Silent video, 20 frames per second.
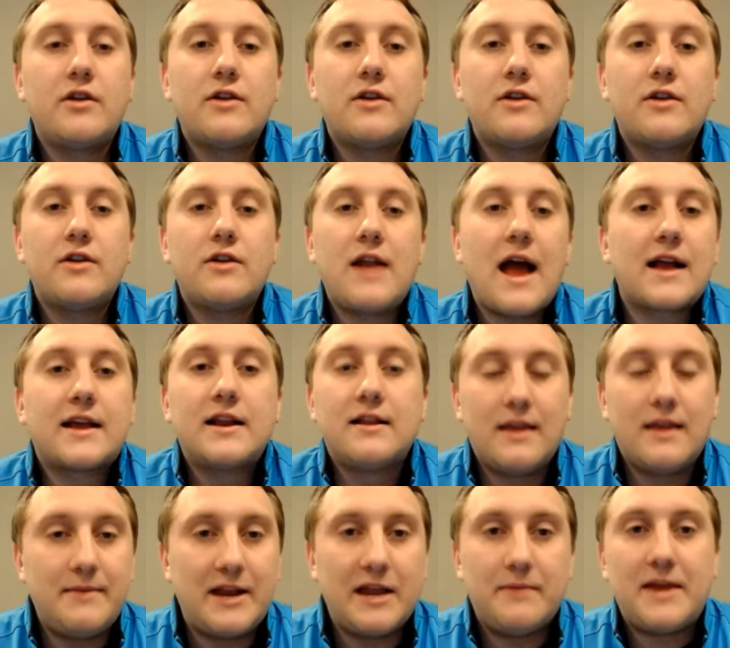you're not going to
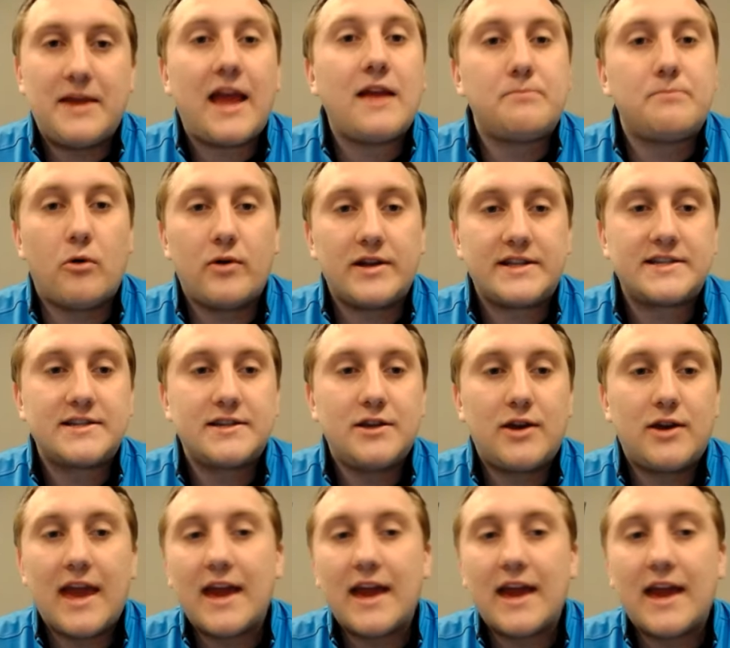limit him to 8 points.
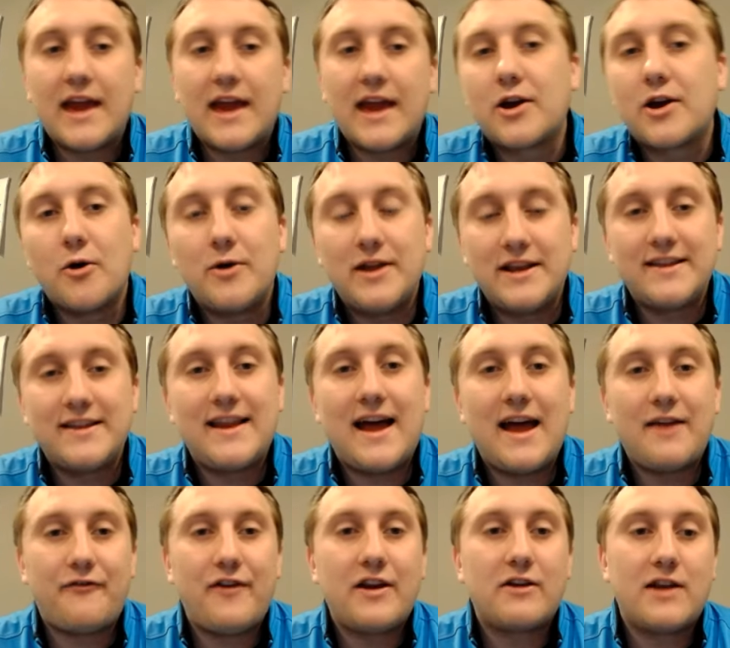You can't go into the
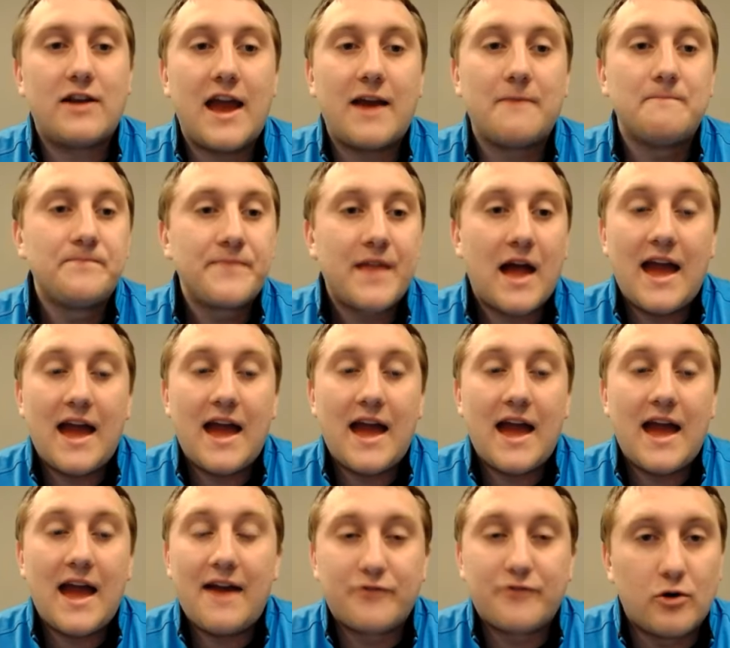night figuring, "Hey, I
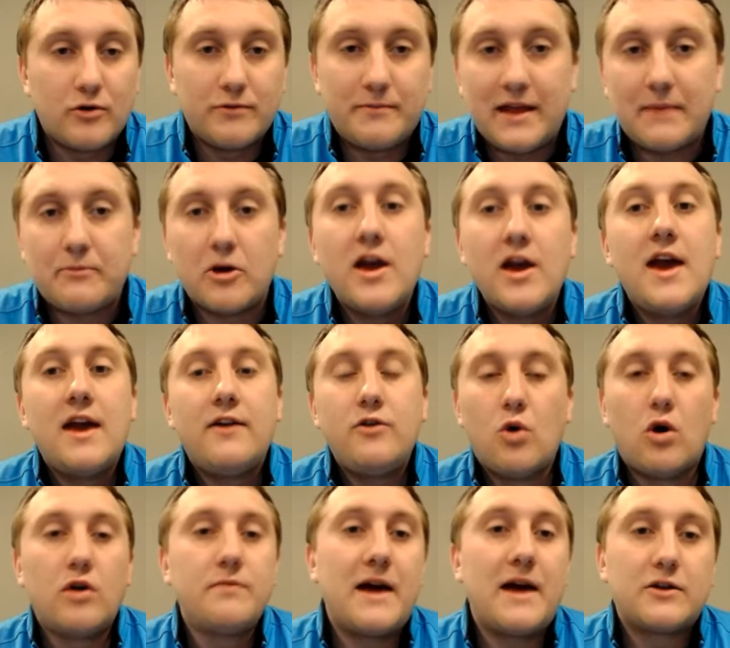have to hold him to 8 points." You
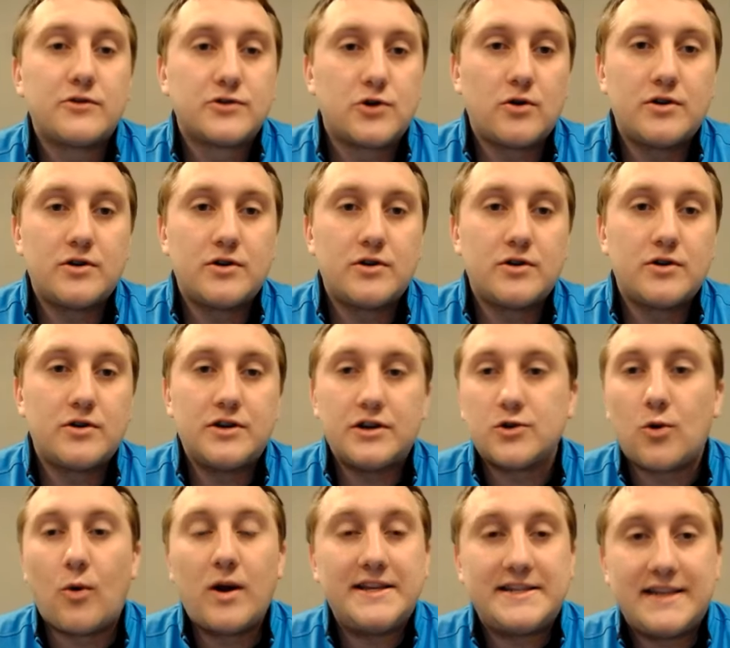hold Michael Jordan to
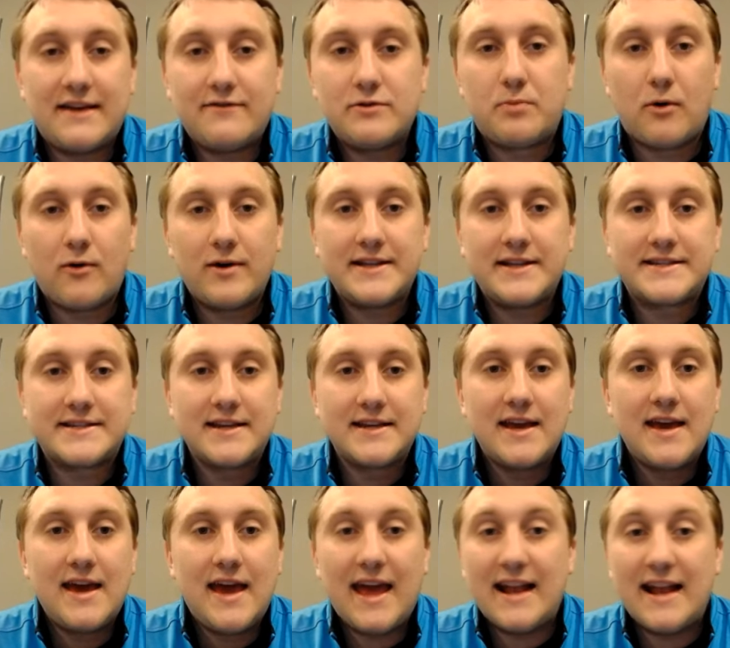27 points
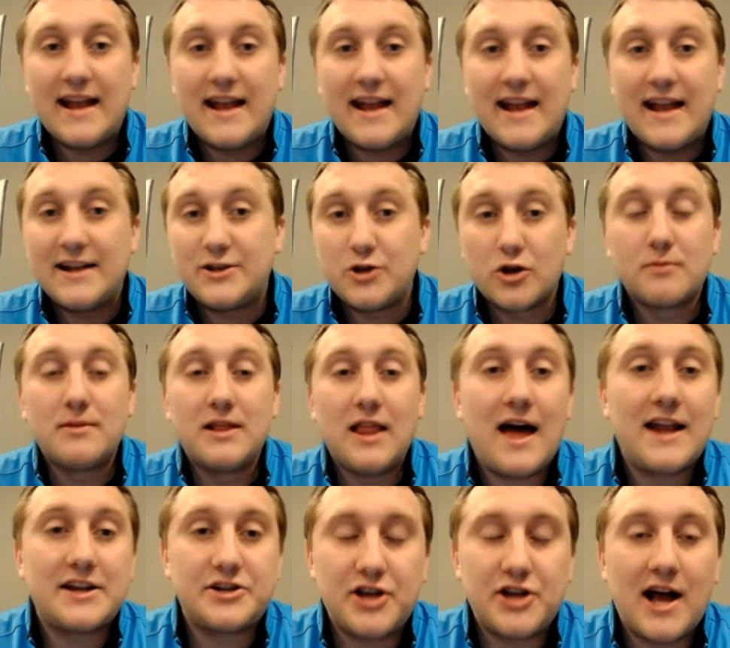and it took him a lot
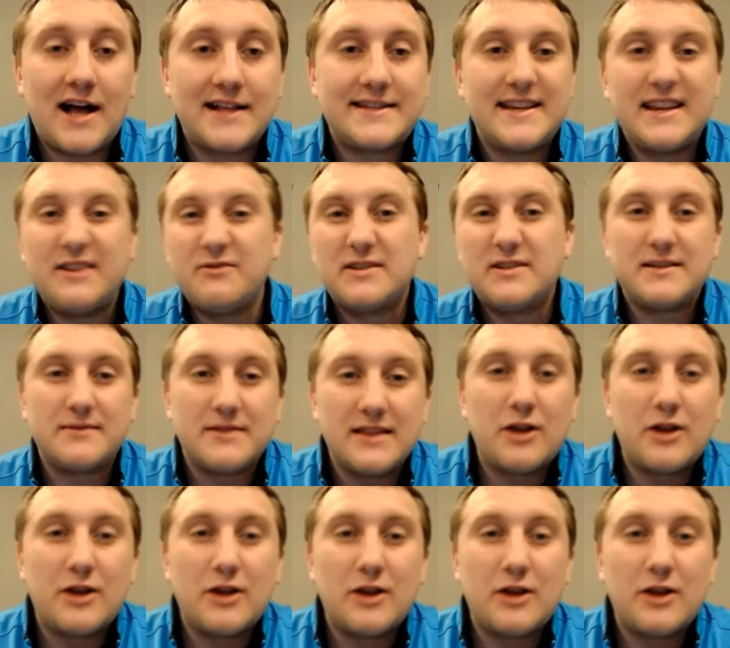of shots and he was a
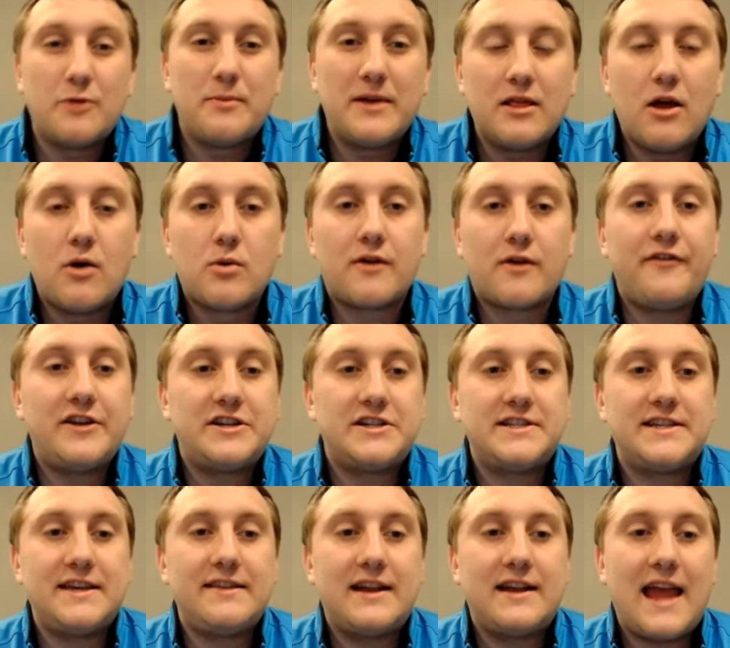little bit lower
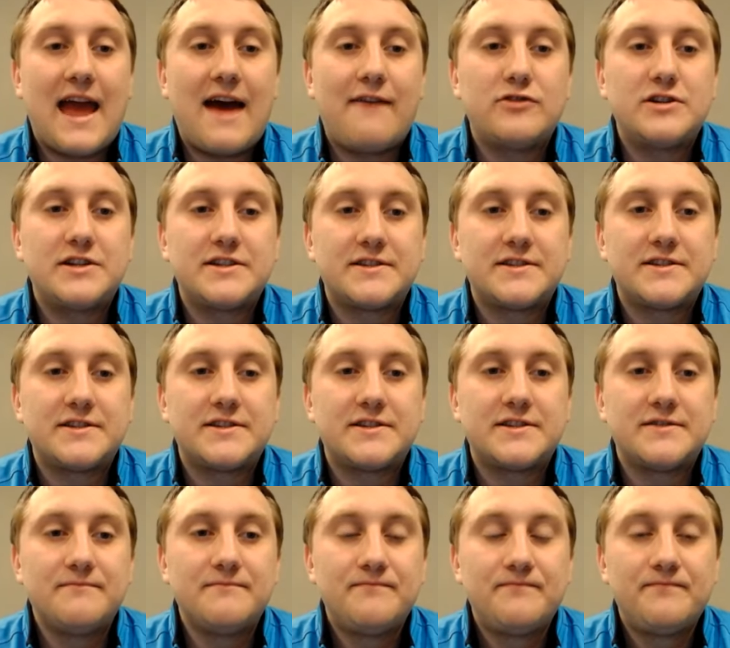efficiency than he averages
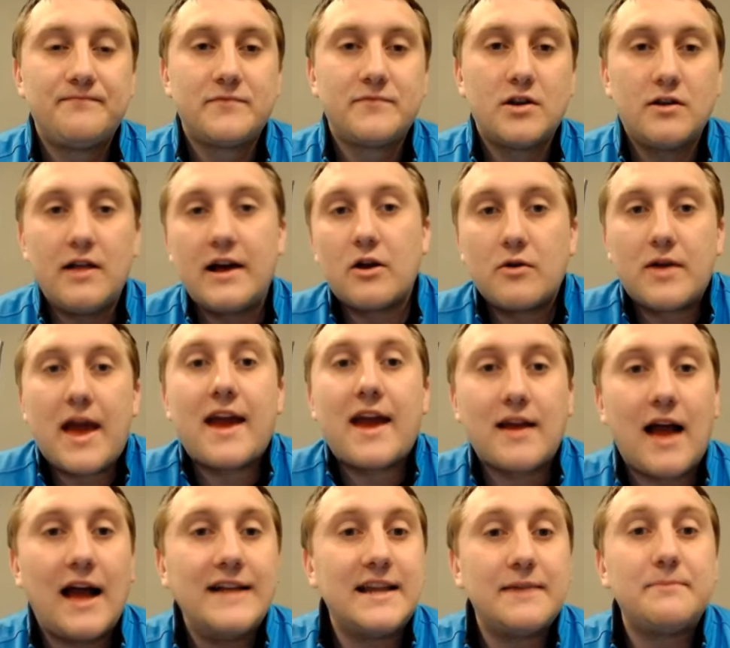you're like, okay,
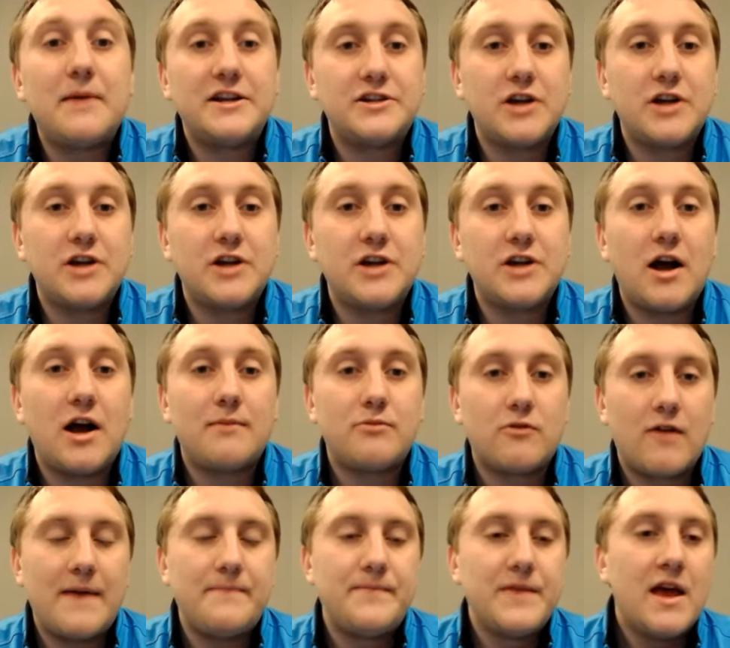I did my job,
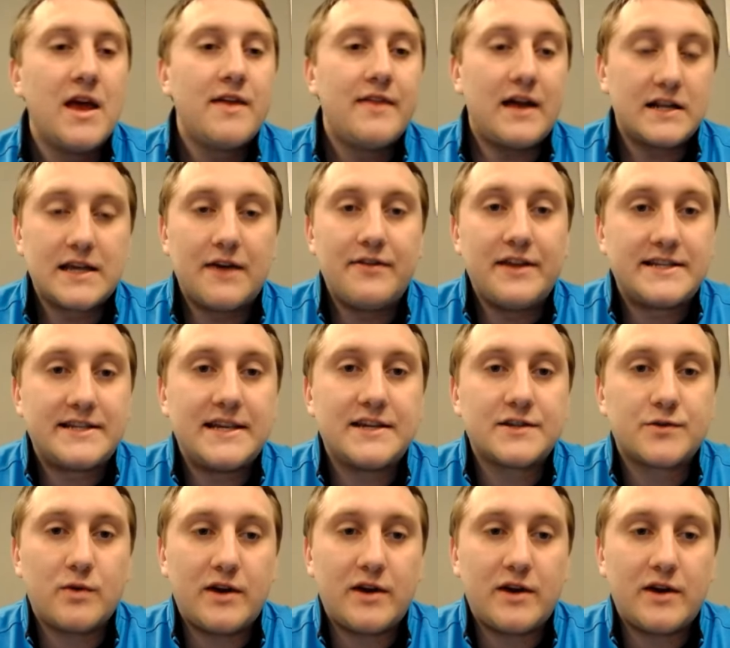right? That's how this
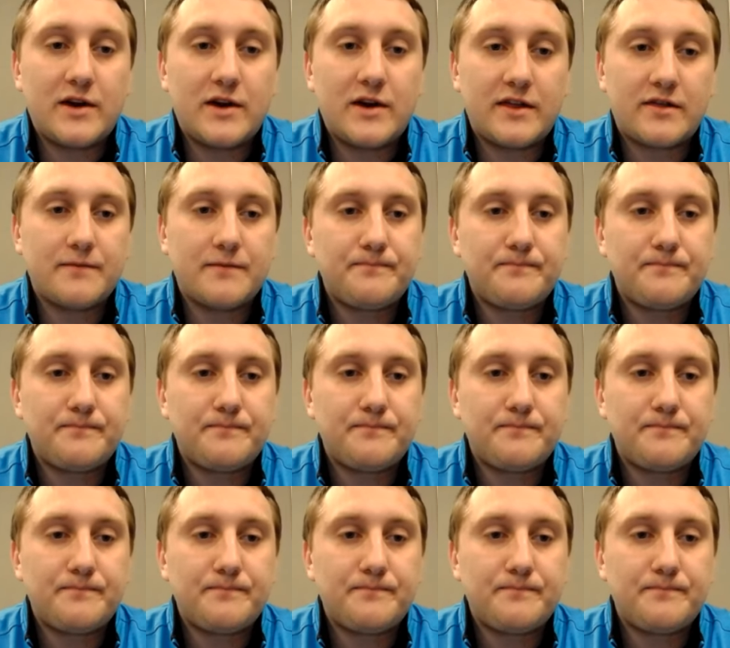is with